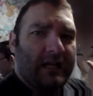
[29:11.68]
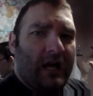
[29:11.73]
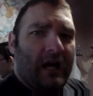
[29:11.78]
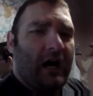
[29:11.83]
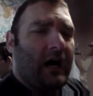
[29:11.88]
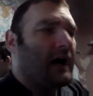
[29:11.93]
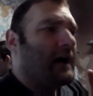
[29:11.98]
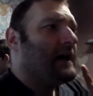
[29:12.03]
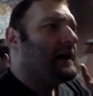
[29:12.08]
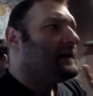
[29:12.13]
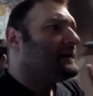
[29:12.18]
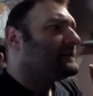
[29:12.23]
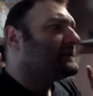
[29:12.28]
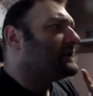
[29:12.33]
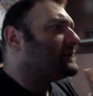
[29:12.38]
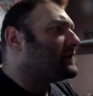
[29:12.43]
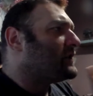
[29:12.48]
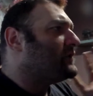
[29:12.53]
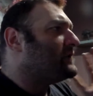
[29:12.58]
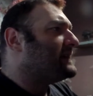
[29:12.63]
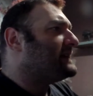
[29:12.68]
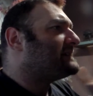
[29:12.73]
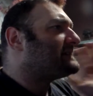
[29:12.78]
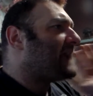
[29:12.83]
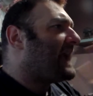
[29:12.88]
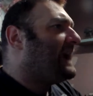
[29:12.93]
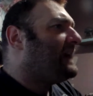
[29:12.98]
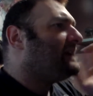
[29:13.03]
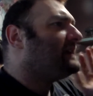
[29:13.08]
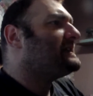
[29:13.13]
they are, they do
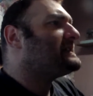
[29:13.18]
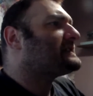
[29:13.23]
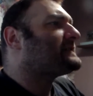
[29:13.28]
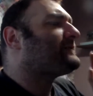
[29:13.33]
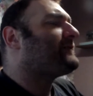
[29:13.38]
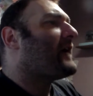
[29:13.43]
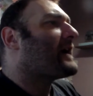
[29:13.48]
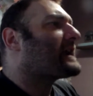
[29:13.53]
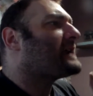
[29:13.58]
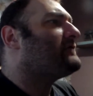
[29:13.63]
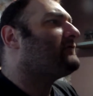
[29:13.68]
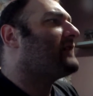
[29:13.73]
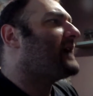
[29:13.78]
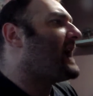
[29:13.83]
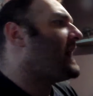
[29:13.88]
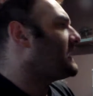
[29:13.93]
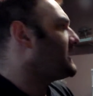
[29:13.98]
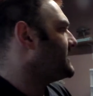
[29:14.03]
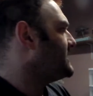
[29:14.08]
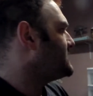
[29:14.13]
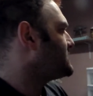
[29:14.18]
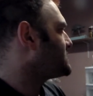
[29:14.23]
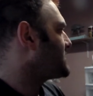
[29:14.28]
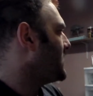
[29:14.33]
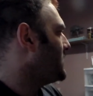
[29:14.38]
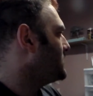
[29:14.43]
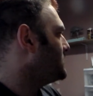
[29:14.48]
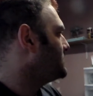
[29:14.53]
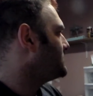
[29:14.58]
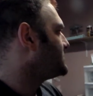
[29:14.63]
these endless fucking reality
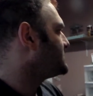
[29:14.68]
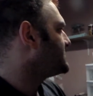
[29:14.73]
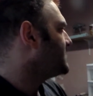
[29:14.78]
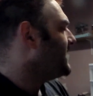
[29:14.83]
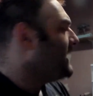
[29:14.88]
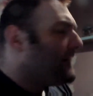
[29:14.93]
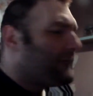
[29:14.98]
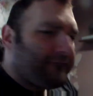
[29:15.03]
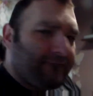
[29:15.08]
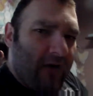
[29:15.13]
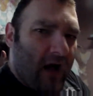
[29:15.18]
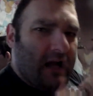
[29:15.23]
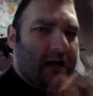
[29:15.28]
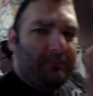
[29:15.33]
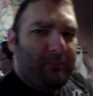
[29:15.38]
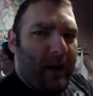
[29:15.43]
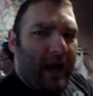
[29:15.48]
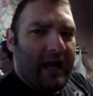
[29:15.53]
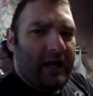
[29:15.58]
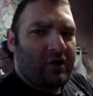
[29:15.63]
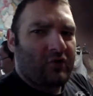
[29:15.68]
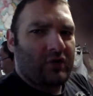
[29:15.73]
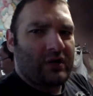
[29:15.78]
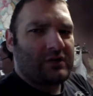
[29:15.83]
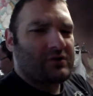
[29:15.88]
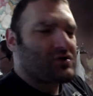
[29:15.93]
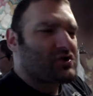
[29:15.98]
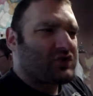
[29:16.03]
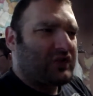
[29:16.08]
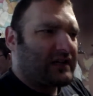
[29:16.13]
shows. Fuck Bear
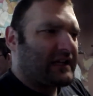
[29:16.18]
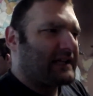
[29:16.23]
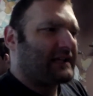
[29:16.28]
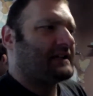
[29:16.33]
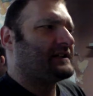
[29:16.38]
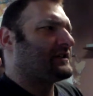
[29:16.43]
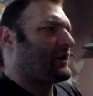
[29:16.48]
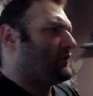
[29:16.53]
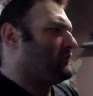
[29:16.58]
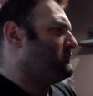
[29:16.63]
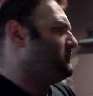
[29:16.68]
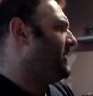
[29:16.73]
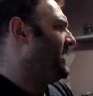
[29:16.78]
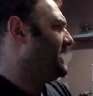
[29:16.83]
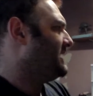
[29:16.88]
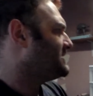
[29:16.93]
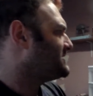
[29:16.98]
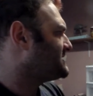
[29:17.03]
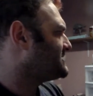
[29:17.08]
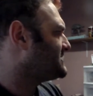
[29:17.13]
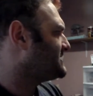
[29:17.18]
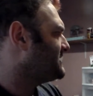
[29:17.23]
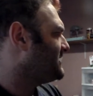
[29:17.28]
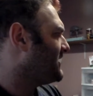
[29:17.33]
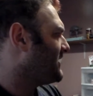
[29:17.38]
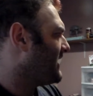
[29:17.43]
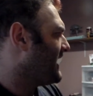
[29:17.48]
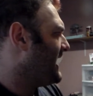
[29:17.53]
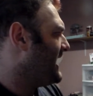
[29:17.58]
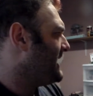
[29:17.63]
Grylls drinking his own piss,
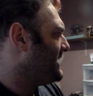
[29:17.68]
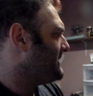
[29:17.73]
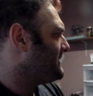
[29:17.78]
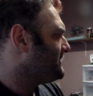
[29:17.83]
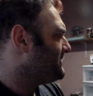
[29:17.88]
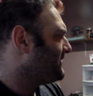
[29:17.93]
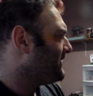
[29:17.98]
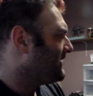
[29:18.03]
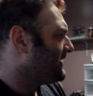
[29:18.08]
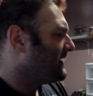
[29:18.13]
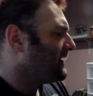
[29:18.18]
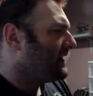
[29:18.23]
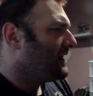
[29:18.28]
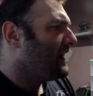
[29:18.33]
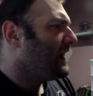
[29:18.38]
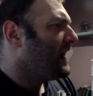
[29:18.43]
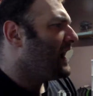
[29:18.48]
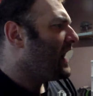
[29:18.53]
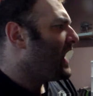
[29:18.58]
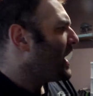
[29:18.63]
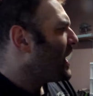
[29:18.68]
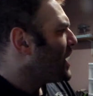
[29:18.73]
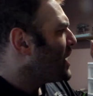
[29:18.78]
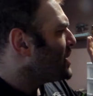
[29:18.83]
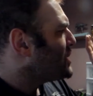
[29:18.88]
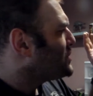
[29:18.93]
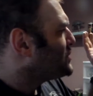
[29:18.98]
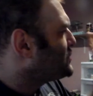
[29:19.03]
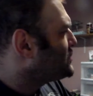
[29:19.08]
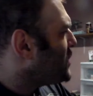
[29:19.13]
all right?
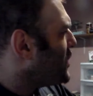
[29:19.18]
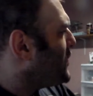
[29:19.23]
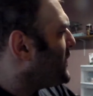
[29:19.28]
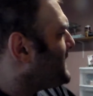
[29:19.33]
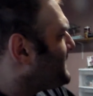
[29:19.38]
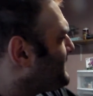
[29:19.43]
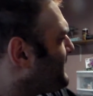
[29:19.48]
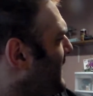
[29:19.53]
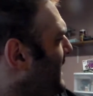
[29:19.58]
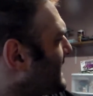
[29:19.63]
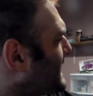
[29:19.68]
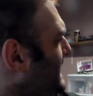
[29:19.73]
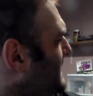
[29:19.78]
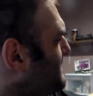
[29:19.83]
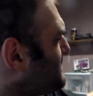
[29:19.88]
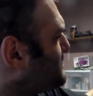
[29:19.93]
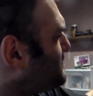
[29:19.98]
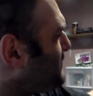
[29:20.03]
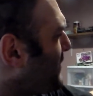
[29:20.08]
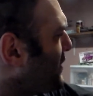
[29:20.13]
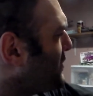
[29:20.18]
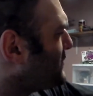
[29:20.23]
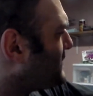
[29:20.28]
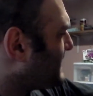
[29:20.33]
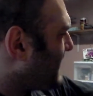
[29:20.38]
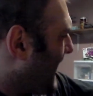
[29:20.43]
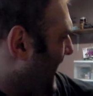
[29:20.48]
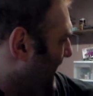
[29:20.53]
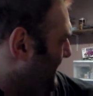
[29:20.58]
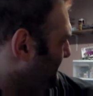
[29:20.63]
Do a fucking boot
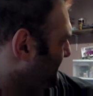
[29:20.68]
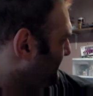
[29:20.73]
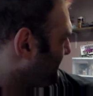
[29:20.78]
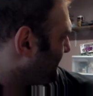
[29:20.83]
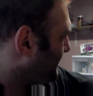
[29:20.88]
camp,